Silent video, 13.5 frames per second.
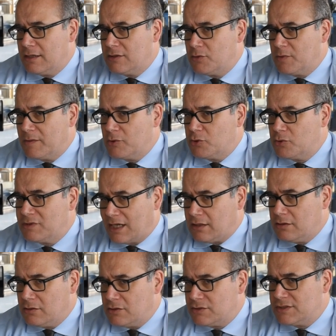to be able to
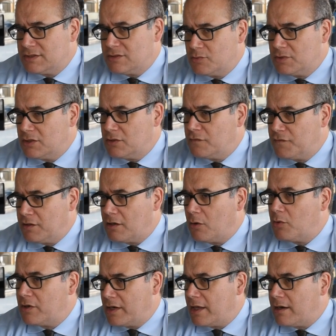tackle losses, we need to figure out
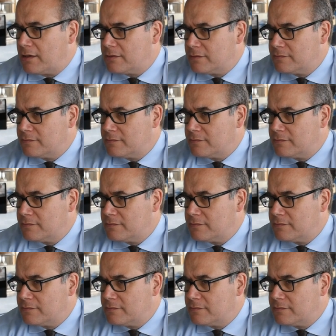where they are.